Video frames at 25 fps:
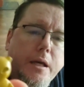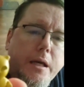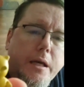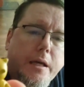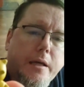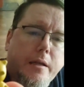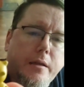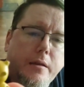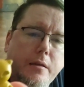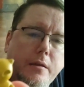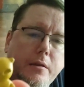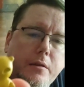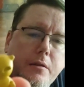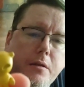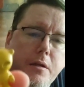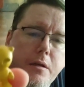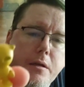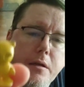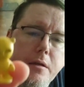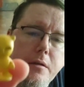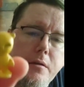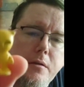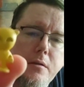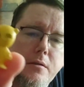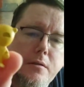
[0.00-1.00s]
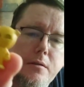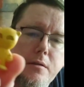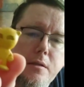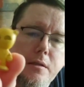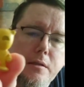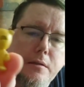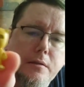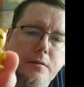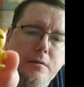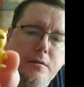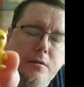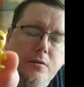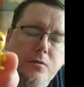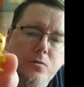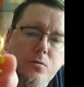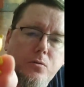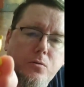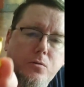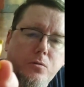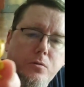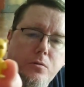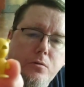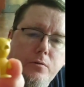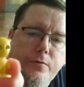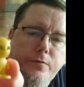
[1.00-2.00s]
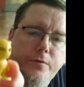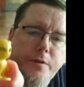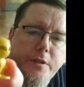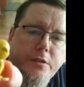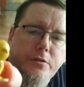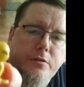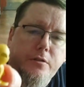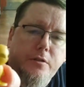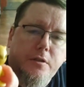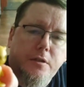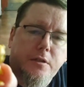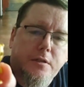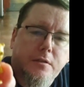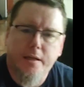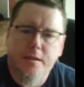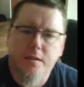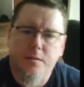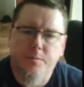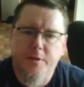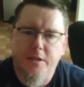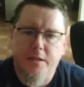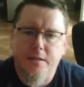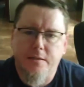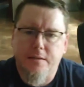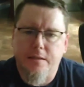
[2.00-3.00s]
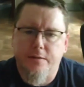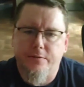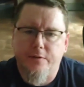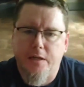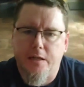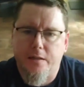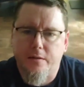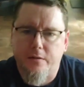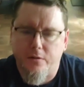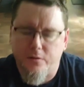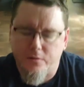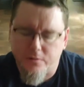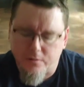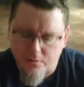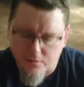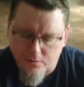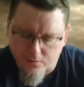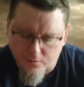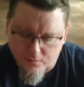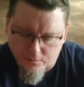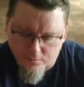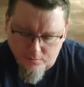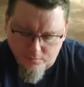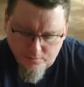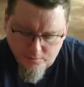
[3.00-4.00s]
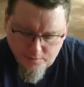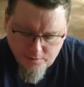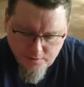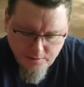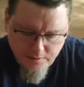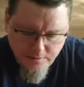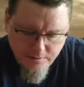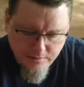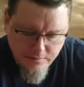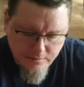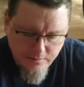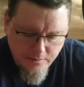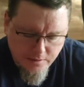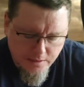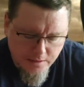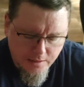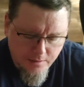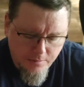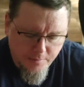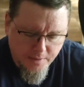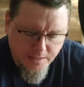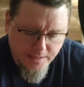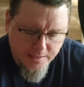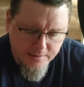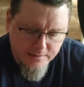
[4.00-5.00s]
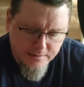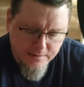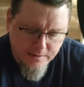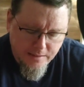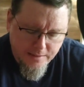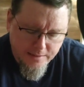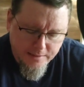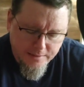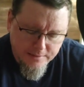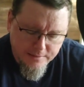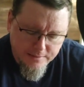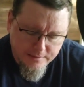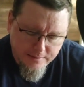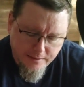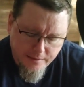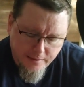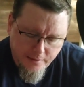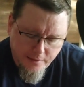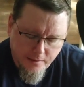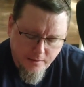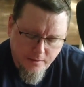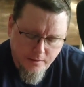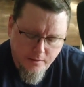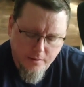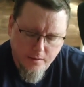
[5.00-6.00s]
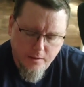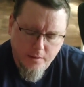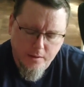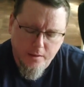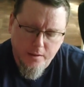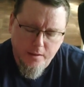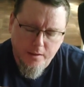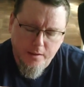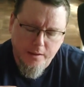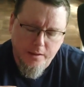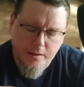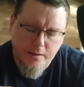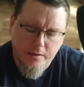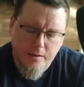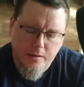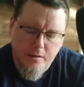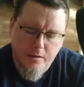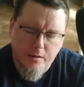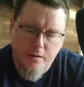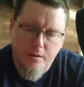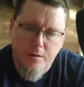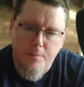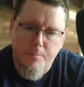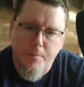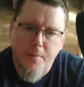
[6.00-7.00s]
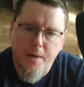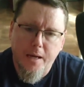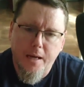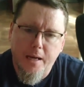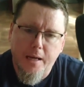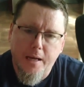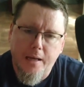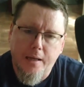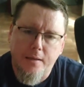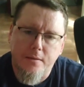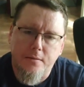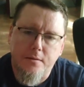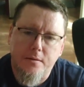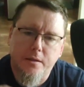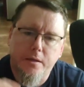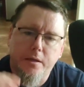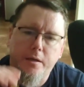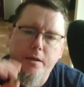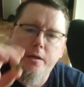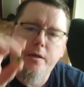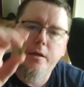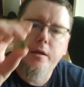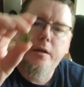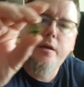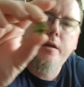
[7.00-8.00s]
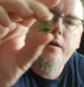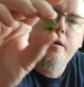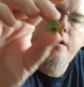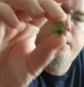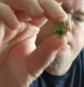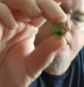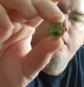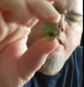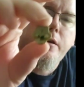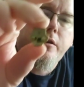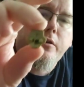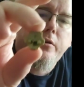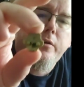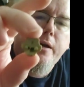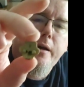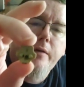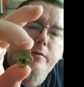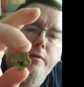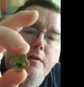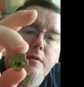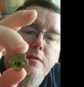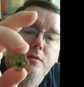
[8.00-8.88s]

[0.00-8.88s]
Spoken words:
And the cool feature is it's because they've got those little eye sockets there. And then on the mask, you have